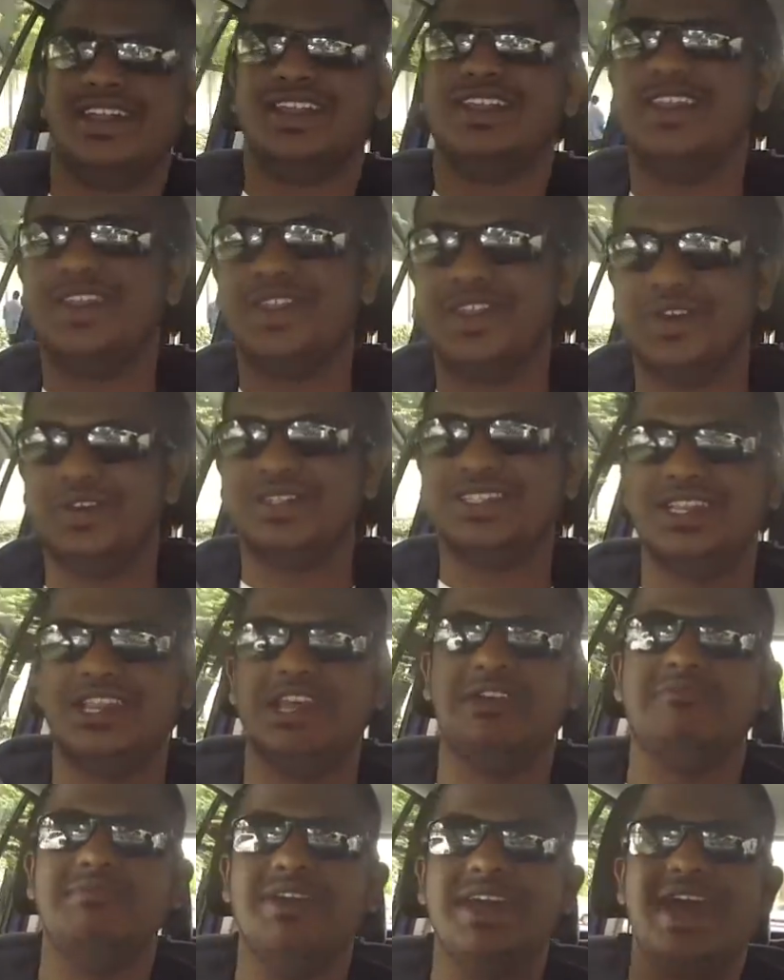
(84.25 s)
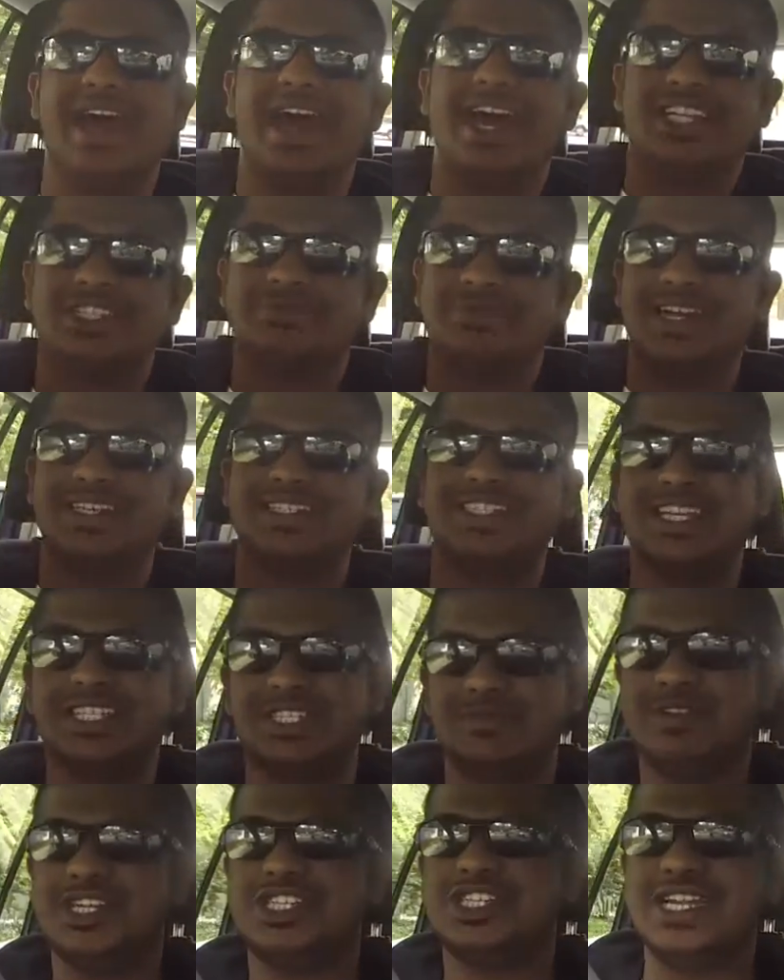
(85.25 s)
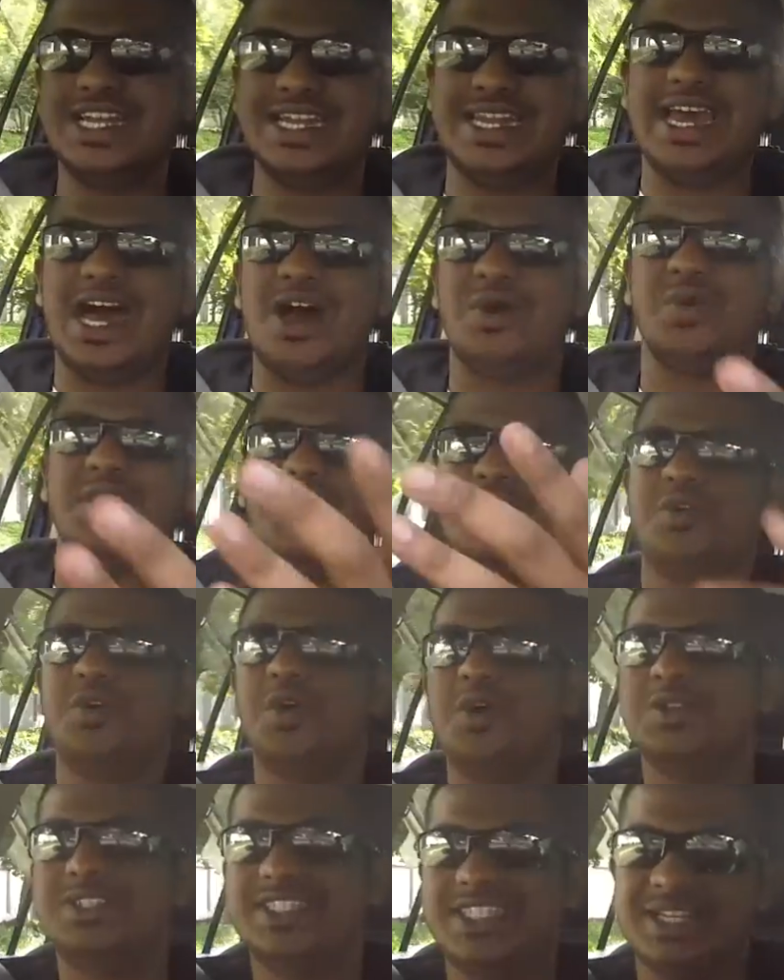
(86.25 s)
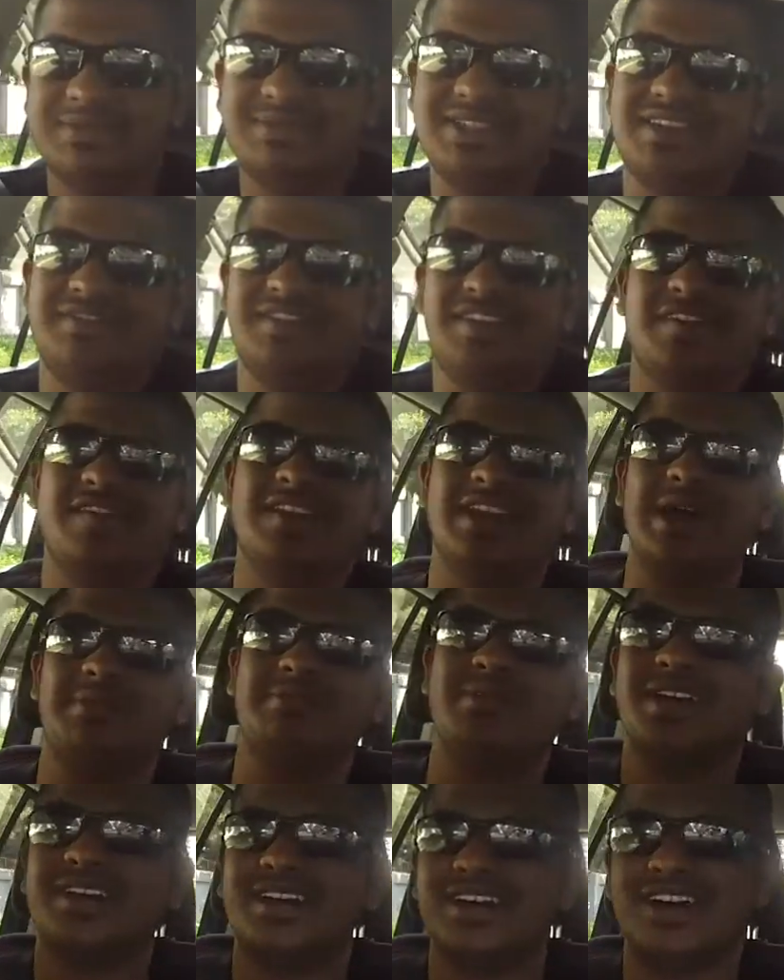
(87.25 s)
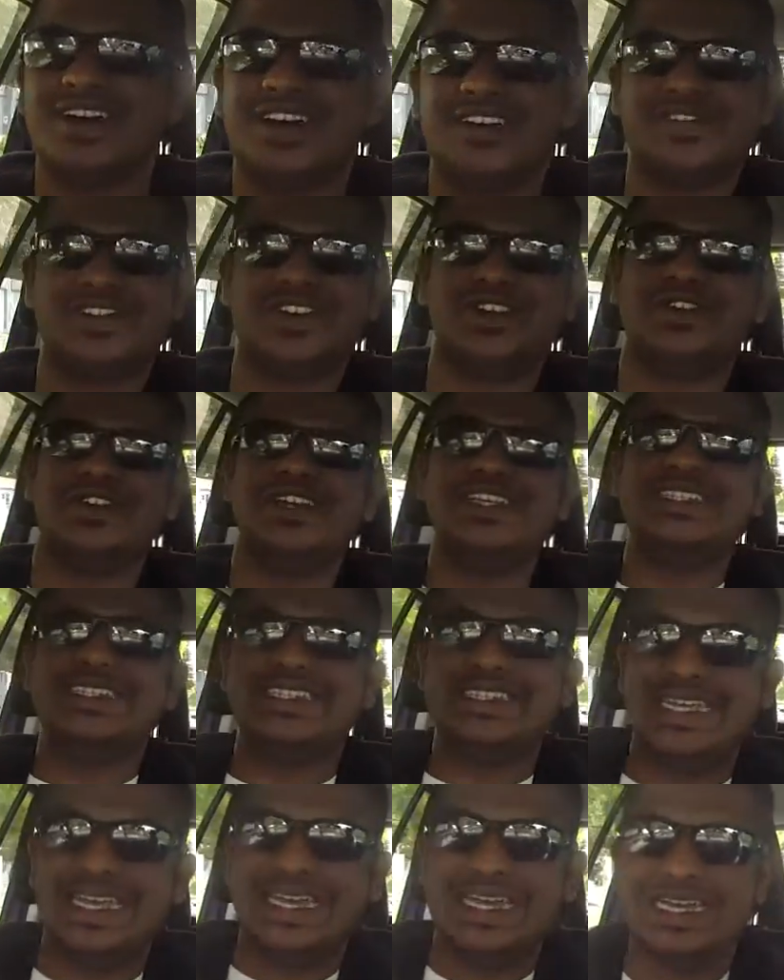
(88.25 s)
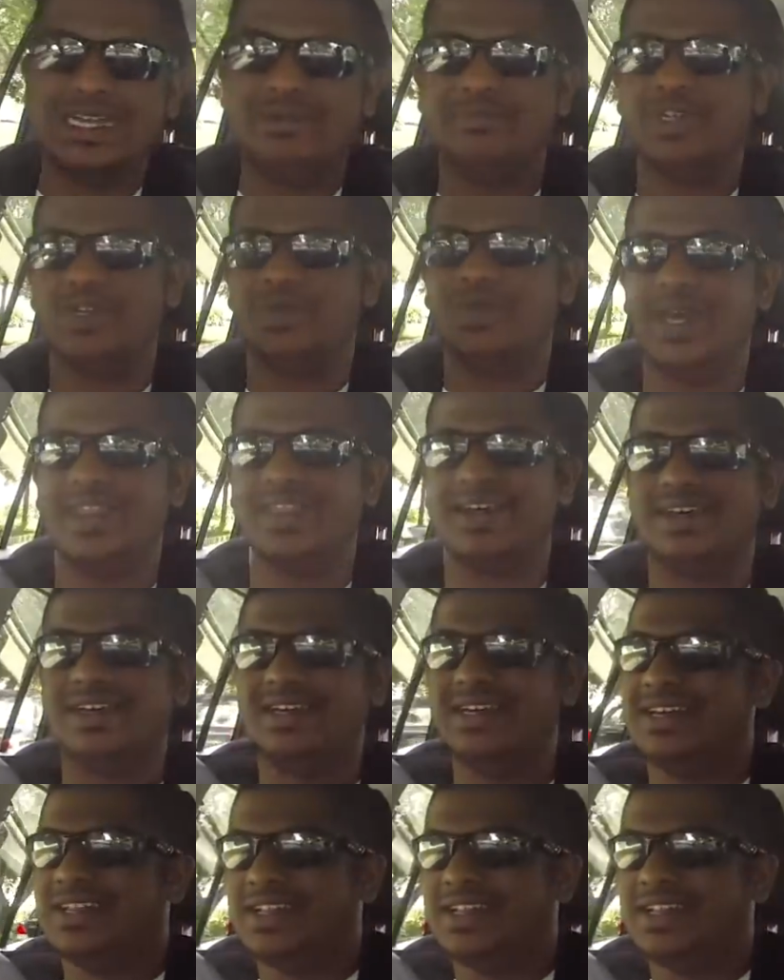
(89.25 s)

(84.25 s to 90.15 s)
than those in EMEA hatchbacks, especially now when the roads seem to have given up after recent inclement weather.